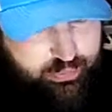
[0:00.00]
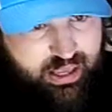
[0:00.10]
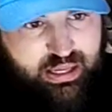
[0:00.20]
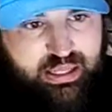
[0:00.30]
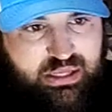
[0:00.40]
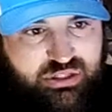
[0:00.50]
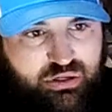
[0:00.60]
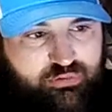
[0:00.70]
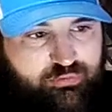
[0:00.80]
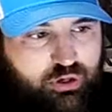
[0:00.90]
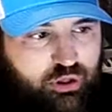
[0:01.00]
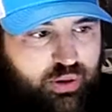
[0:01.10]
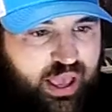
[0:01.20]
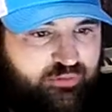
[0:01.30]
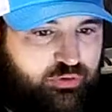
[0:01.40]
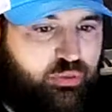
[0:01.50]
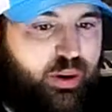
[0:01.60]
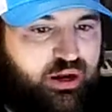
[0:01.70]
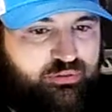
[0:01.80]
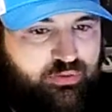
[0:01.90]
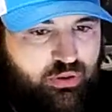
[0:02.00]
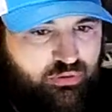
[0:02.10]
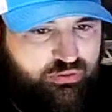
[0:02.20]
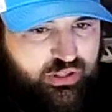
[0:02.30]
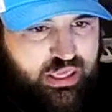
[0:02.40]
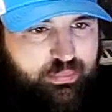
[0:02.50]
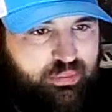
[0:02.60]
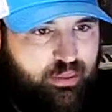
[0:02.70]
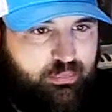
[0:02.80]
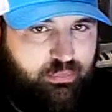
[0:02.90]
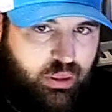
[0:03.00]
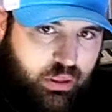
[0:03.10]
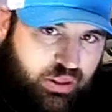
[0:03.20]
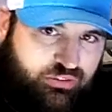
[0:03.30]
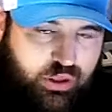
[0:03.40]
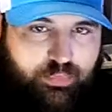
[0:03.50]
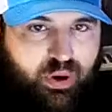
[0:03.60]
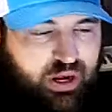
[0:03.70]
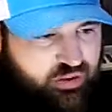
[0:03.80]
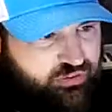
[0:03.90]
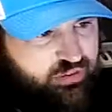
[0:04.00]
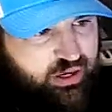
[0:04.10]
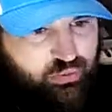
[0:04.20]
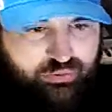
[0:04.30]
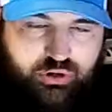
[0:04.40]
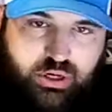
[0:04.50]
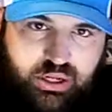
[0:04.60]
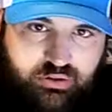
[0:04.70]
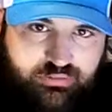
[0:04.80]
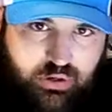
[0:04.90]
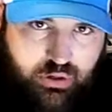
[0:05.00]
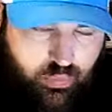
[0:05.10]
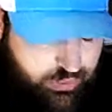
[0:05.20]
make it easier for you to have two microphones to keep them separated so they don't start interfering